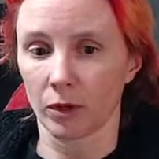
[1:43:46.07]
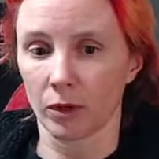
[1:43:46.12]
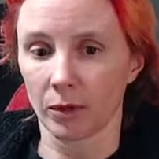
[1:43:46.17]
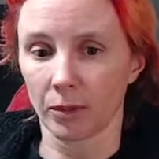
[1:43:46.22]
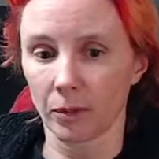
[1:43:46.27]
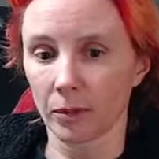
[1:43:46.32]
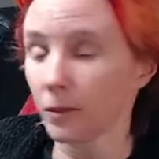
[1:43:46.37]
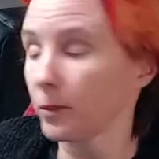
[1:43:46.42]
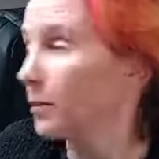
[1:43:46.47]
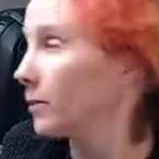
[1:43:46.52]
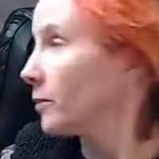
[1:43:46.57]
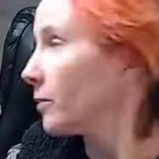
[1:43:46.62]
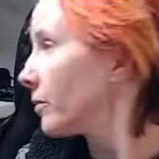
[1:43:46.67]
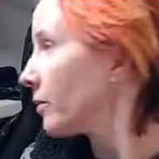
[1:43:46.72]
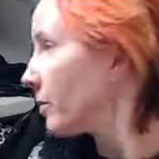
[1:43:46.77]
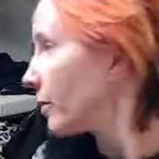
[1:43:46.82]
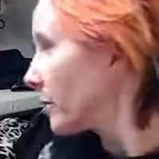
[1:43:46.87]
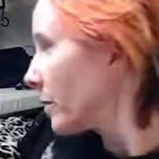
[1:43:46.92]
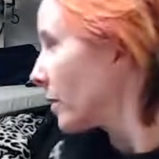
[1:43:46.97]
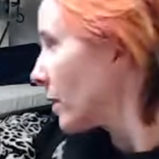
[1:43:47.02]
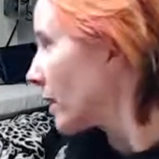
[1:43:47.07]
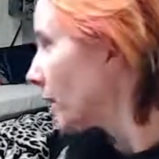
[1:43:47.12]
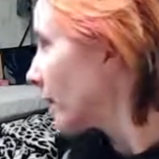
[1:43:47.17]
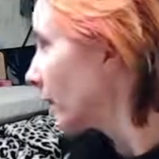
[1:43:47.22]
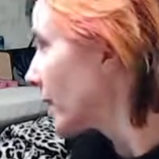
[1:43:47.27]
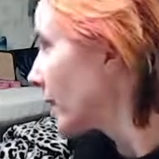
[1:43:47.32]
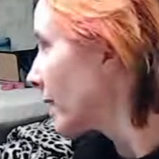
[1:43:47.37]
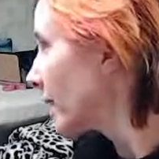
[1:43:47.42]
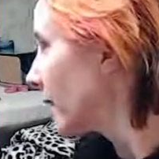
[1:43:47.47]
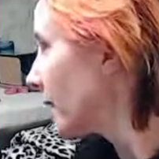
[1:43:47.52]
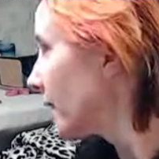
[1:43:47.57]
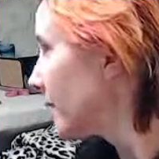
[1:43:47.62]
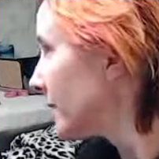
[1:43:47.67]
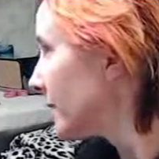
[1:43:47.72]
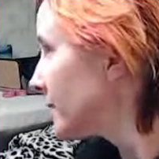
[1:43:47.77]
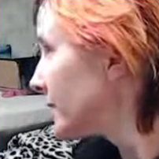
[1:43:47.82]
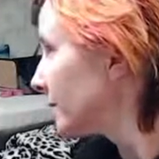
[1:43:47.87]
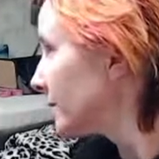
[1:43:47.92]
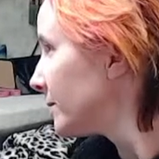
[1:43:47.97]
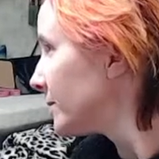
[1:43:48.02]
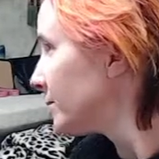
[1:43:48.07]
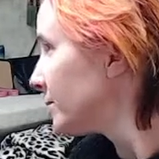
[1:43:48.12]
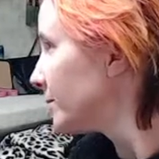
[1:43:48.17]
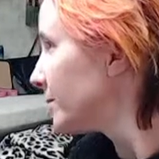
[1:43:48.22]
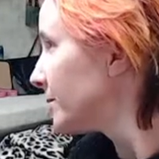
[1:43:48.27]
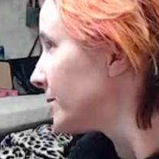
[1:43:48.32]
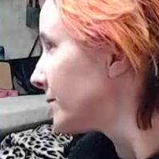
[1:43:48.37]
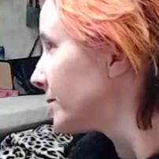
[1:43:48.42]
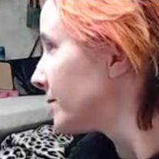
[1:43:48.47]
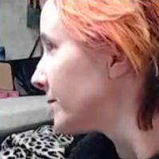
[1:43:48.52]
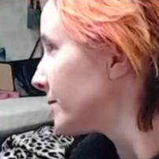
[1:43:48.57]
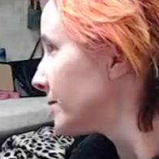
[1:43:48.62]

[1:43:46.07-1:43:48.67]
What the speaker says: Store, Devin. Glad to hear you like it.